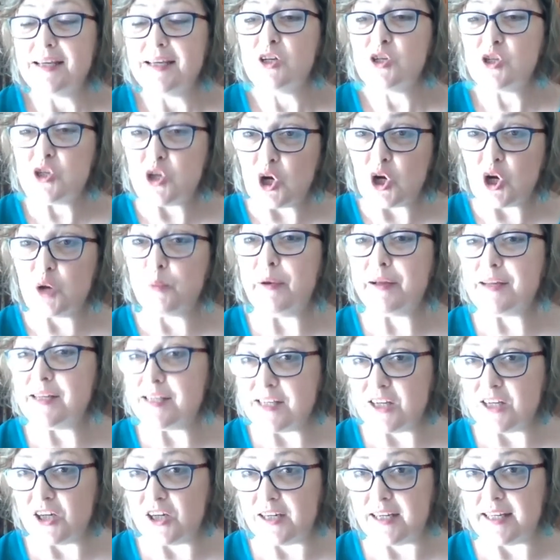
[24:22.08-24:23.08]
Talk about it
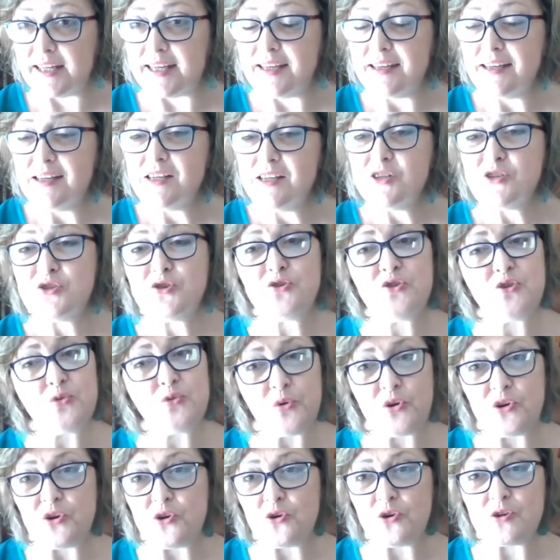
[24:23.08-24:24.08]
early so that
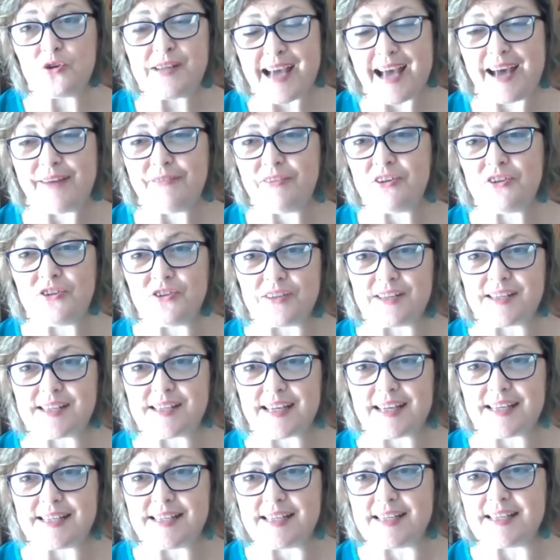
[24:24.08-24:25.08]
we're not having to
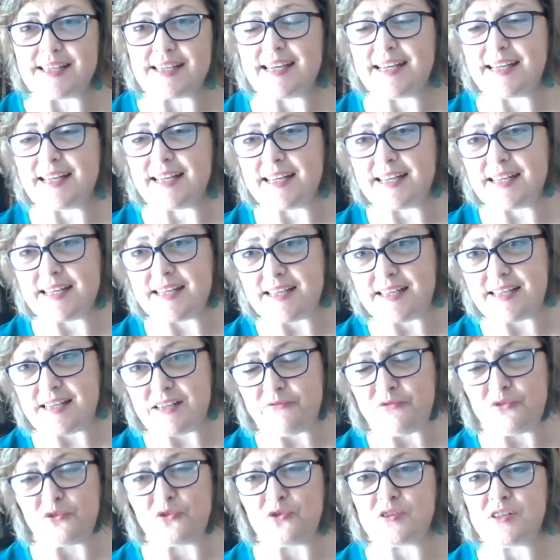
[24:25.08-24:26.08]
discuss it in a
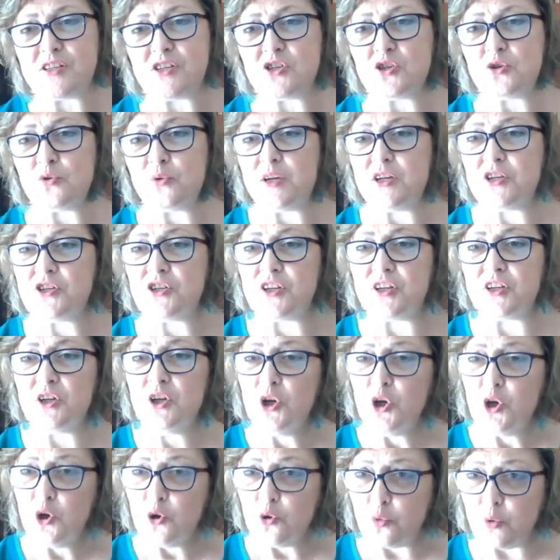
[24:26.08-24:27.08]
difficult situation
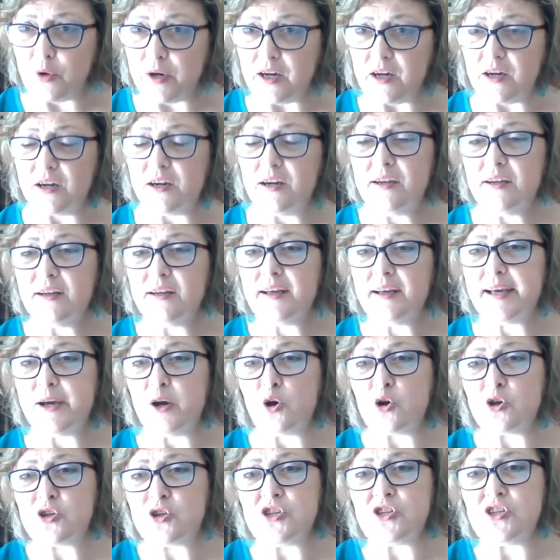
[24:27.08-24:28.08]
where
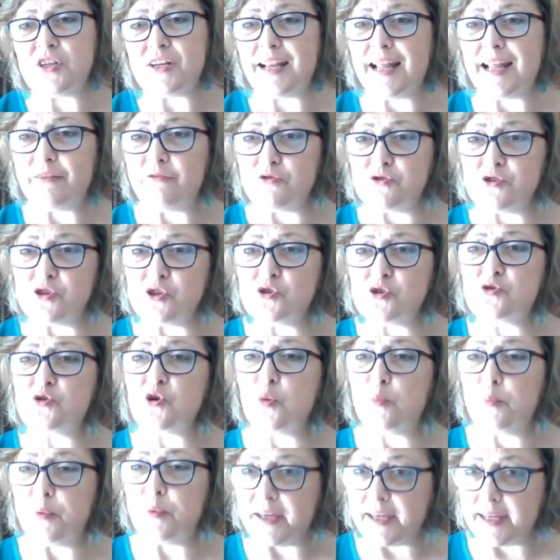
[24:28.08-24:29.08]
oxygen levels are
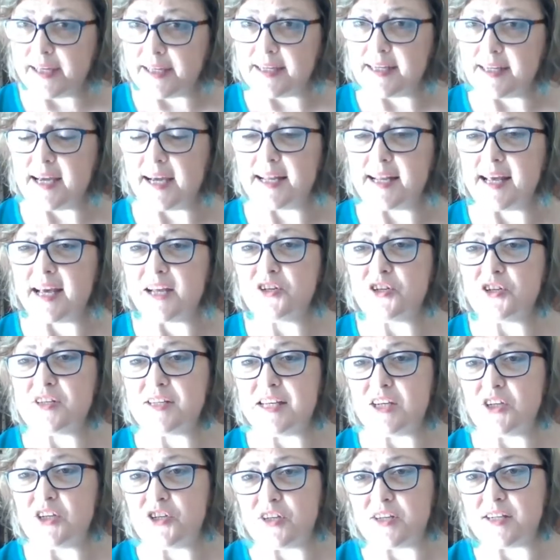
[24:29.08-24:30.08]
dropping and
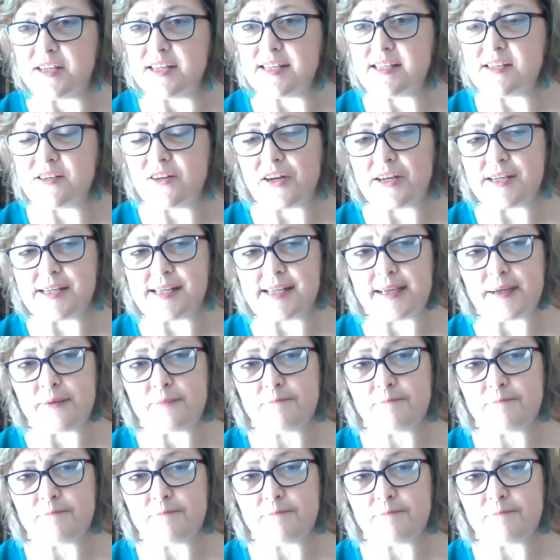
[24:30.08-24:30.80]
agitation is starting.